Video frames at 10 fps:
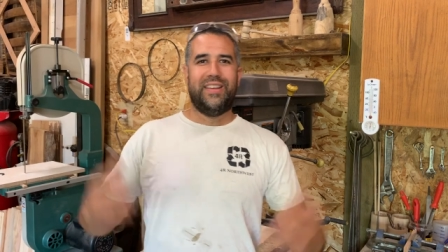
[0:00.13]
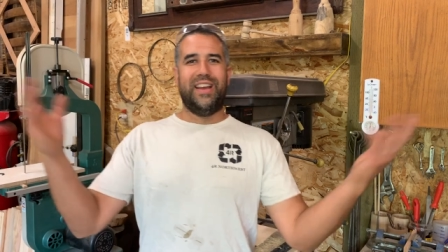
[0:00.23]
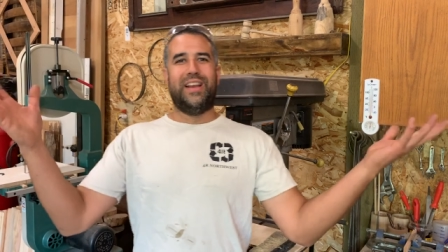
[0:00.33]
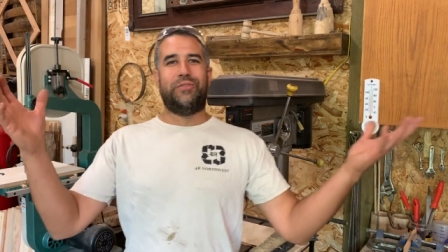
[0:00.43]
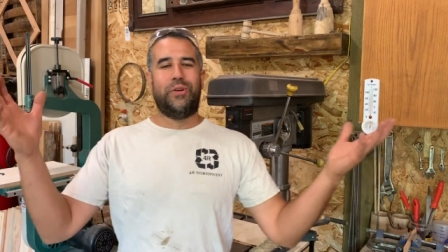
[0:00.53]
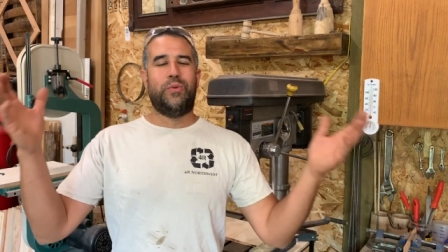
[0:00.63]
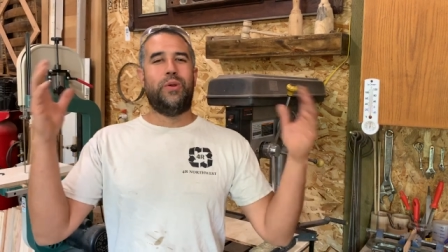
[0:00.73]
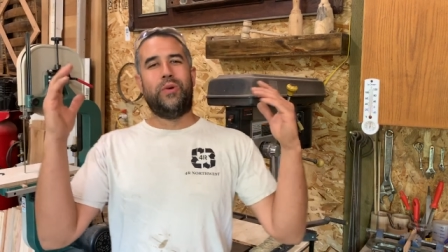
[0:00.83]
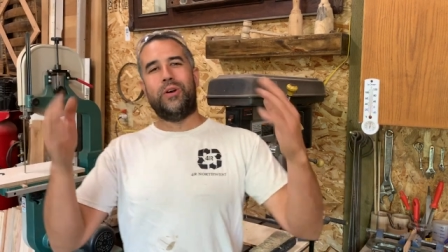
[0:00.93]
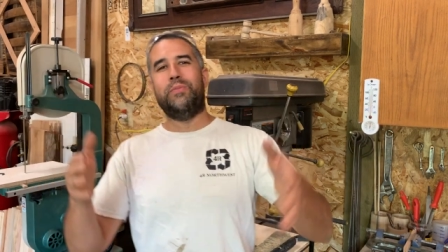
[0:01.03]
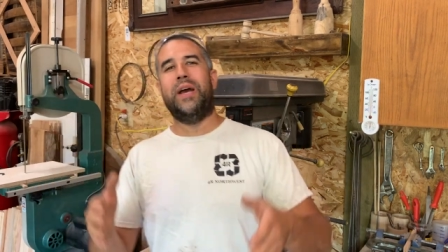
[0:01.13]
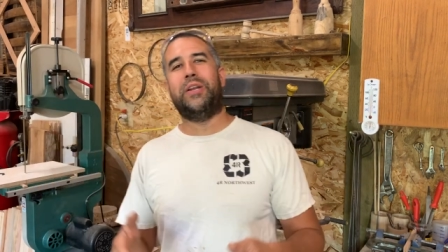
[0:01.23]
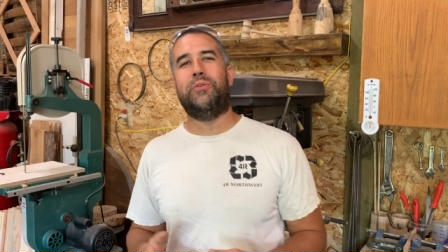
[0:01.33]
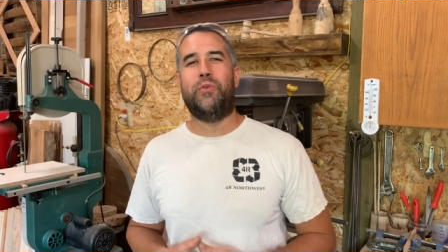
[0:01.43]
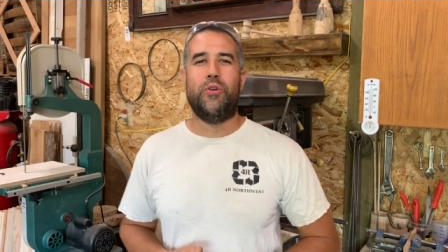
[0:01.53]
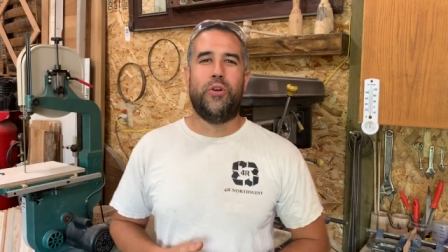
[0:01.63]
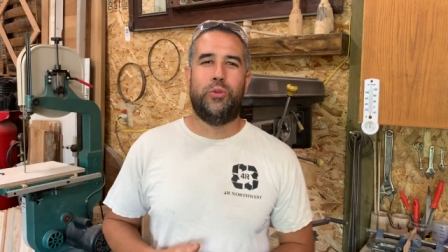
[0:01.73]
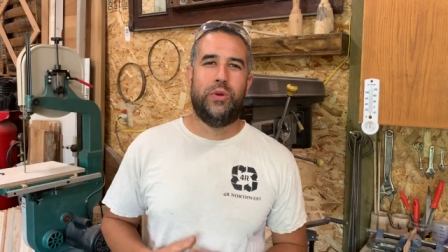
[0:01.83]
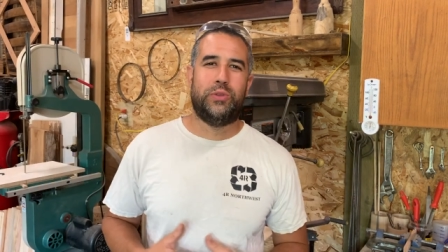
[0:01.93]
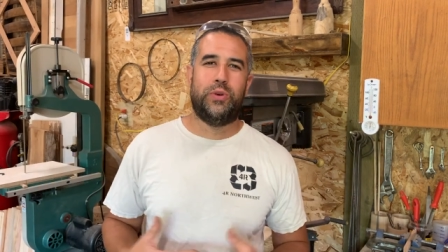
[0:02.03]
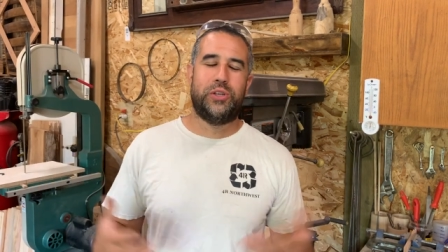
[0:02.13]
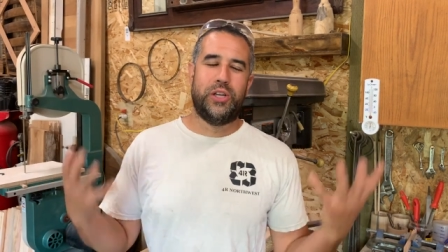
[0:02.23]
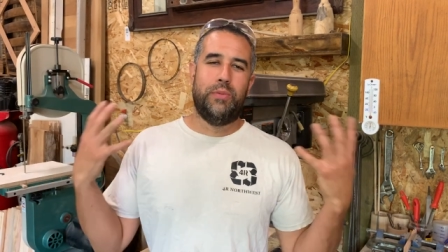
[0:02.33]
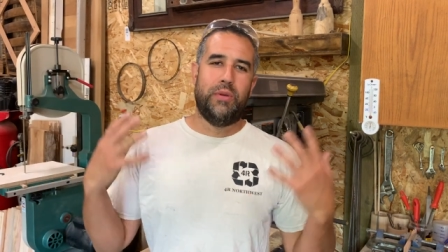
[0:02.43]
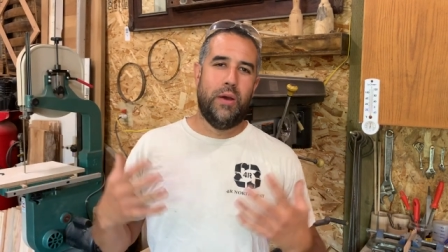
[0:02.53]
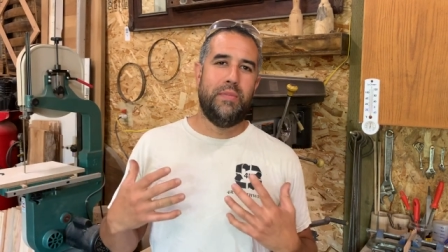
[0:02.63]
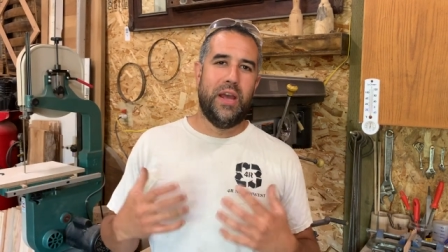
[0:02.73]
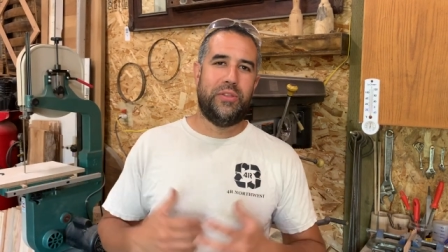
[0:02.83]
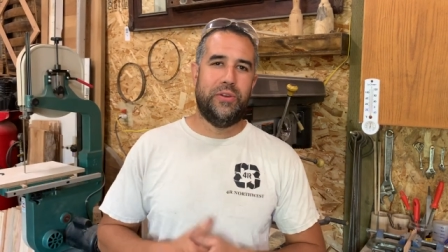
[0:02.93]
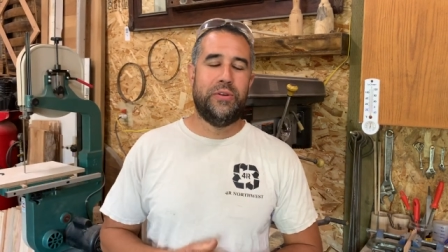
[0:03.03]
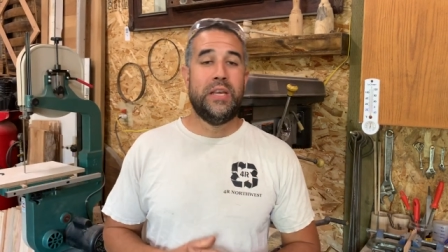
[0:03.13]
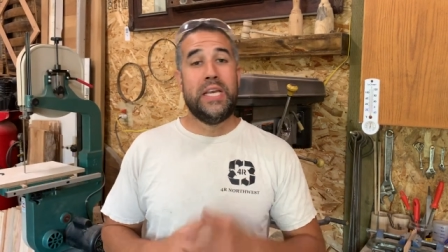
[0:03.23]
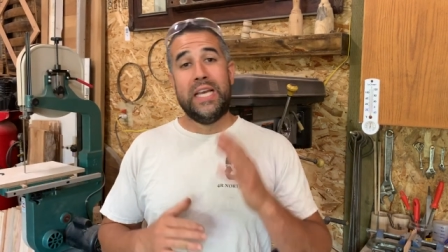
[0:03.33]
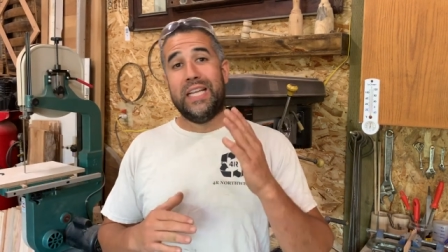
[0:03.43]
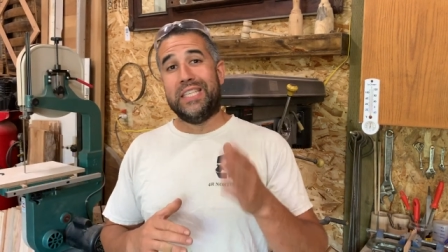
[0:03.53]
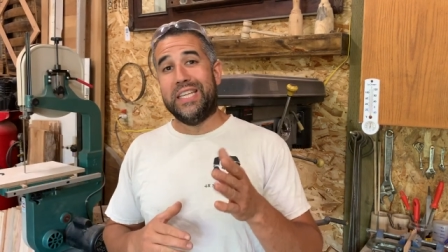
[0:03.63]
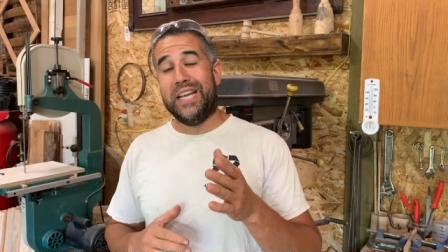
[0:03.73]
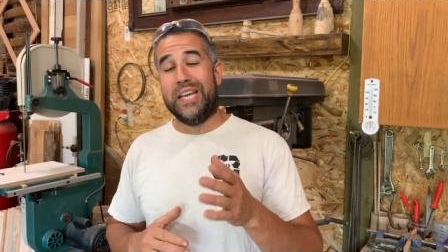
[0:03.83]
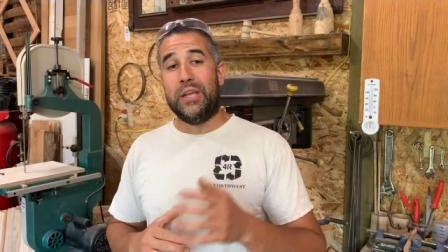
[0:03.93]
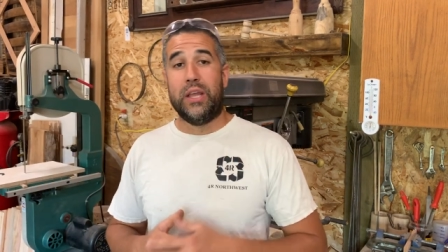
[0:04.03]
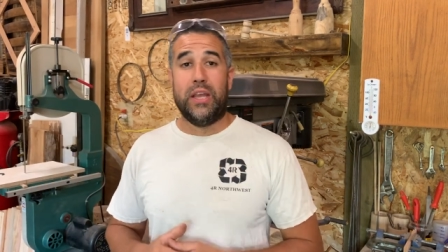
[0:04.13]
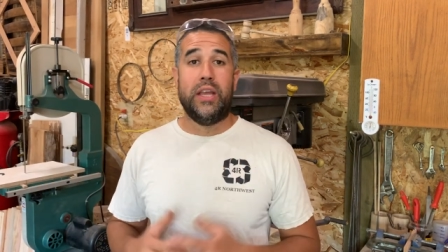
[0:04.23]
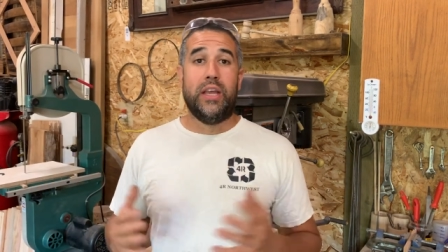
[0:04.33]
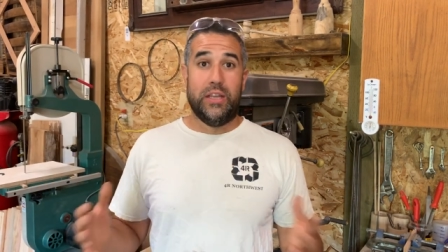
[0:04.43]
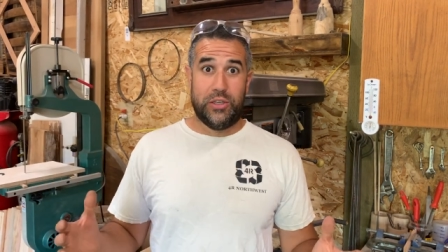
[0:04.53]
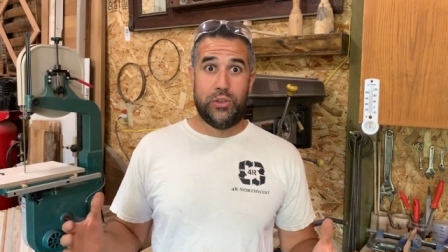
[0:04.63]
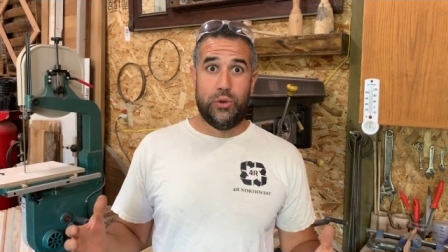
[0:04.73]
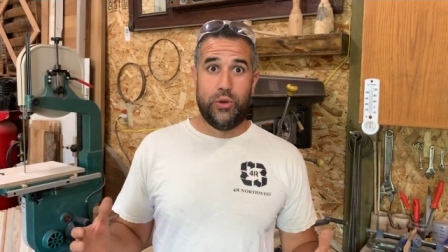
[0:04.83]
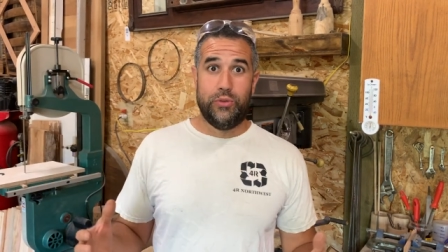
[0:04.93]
Hey everyone, welcome back to the 4R Northwest Workshop. I'm Matthew. Today is a tool